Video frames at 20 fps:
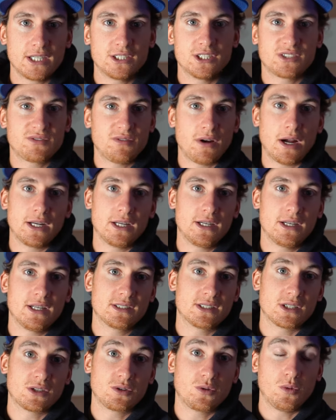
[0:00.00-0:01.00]
I just find it
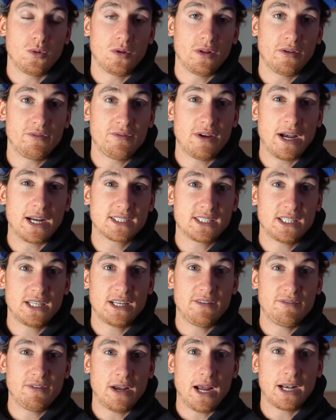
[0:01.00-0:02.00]
as a cool effect,
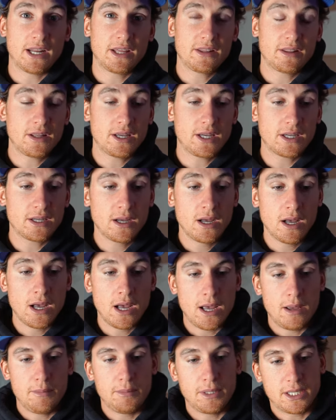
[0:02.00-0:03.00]
if anything,
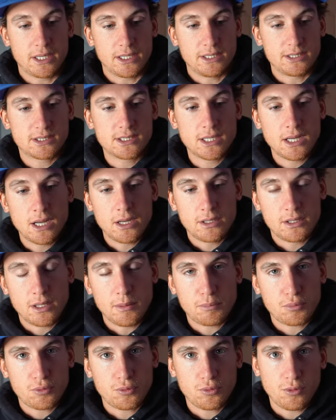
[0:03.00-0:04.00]
because the
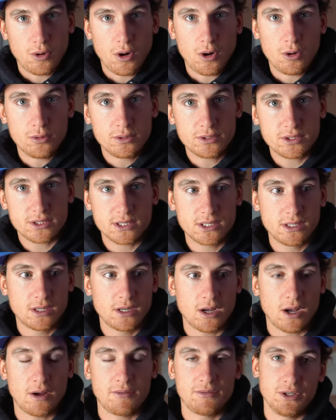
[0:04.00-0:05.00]
pros
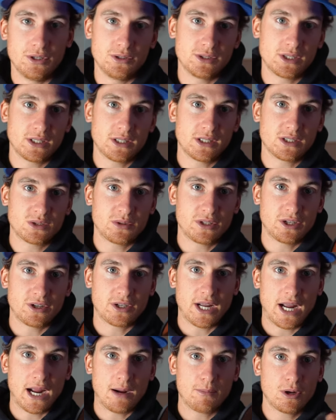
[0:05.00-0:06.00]
of using this with your
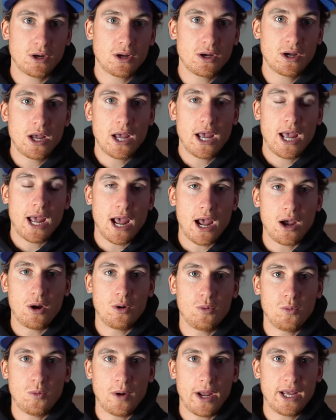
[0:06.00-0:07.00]
camera
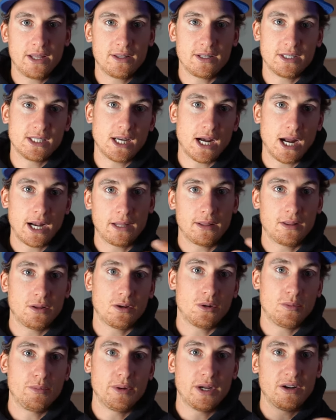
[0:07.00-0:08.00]
outweigh the tiny
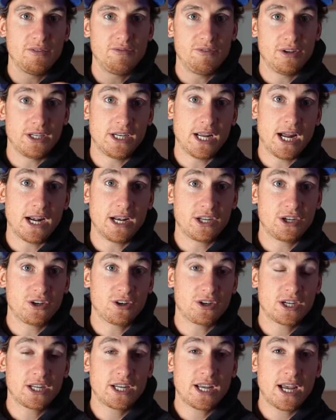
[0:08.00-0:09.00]
little bit of vignetting
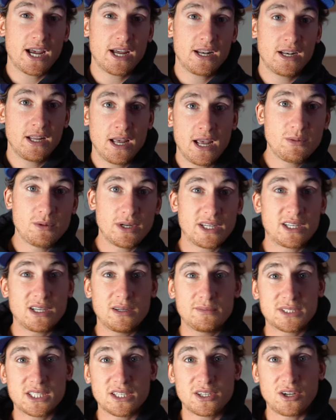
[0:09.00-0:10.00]
you're gonna get. When it
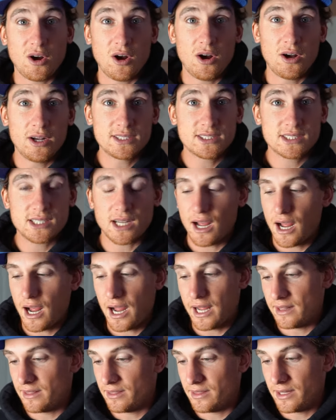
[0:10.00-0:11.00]
comes to cons,
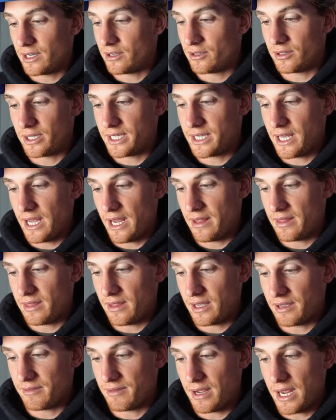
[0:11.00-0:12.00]
I literally can't
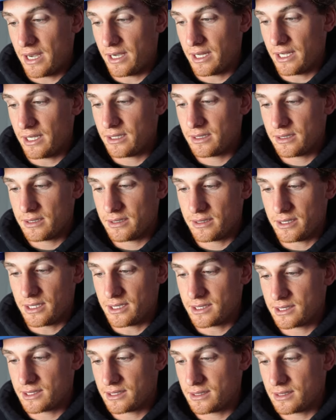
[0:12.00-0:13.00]
think of any.
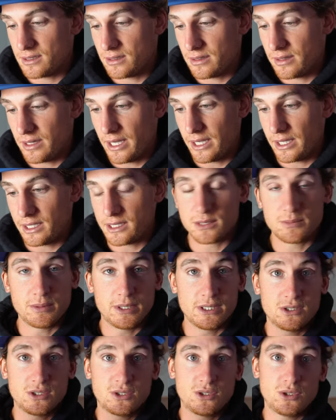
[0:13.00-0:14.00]
This thing has
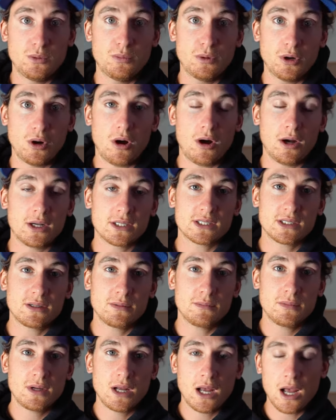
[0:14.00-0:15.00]
been super
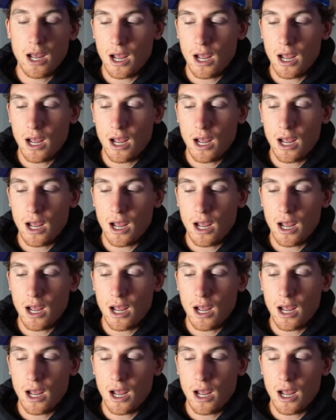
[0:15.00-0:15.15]
awesome.